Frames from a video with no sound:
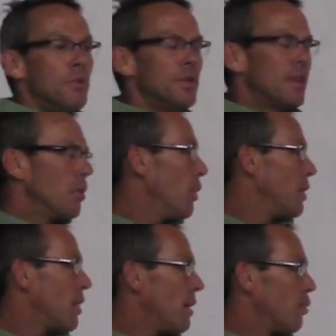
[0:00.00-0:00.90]
You say, well,
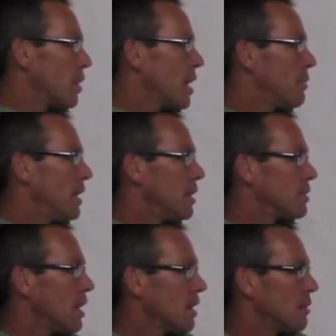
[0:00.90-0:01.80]
wait, Robb, we're coming in
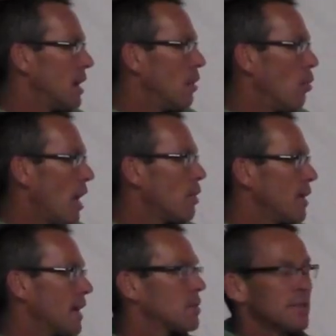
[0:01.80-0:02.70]
here talking about why are
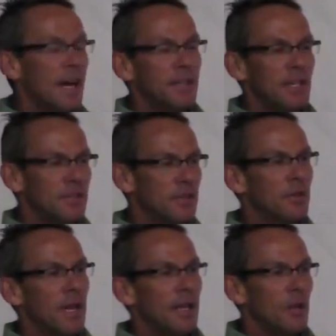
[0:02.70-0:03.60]
we exercising and
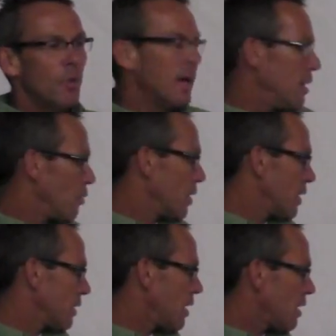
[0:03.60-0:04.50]
still gaining weight. We're
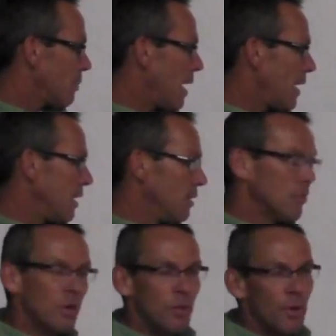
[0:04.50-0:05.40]
going to talk about it.
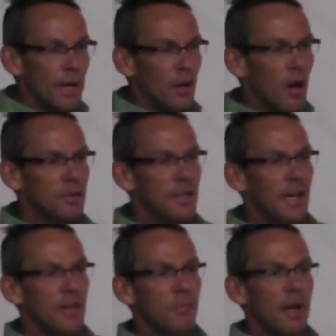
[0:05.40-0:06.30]
We're going to bring it all
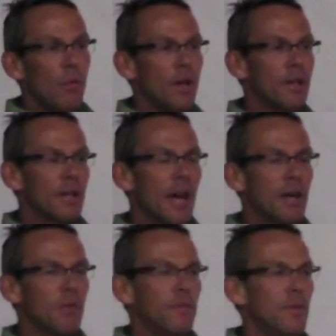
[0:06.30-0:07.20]
together. But I wanted to
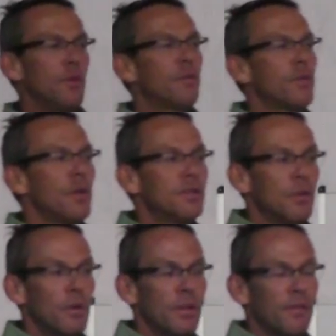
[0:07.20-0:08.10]
kind of review for those
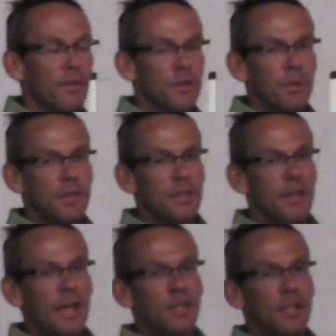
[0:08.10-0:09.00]
that were at the first
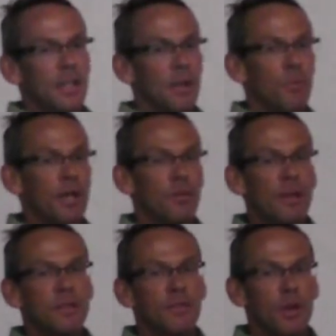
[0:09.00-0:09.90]
presentation and then bring the
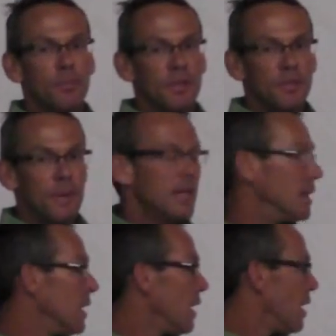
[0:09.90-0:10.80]
rest of you up to speed.